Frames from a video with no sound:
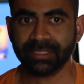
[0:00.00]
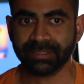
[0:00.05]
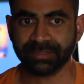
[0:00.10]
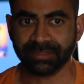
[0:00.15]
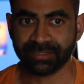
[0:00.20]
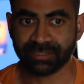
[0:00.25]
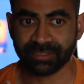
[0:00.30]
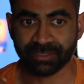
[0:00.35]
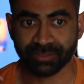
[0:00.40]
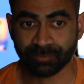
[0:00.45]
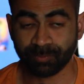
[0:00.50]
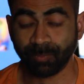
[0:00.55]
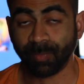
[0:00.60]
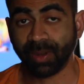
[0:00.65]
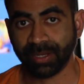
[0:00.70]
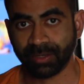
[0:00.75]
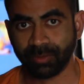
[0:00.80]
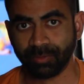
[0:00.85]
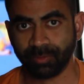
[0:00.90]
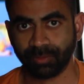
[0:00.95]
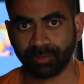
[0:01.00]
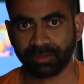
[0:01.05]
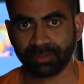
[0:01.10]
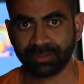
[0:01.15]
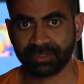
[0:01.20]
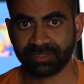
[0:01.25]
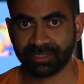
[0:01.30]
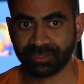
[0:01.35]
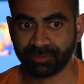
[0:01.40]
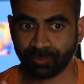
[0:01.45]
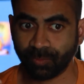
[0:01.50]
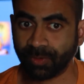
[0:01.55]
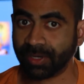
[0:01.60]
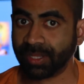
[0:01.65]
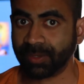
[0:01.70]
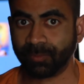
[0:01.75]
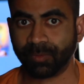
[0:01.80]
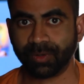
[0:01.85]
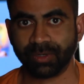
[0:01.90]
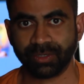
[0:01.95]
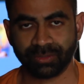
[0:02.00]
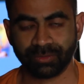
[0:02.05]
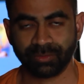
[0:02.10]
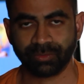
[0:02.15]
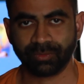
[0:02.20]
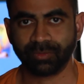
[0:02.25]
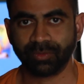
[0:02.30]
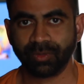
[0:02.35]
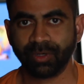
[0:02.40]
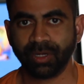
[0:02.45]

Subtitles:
This is my goal. This is what I want to do.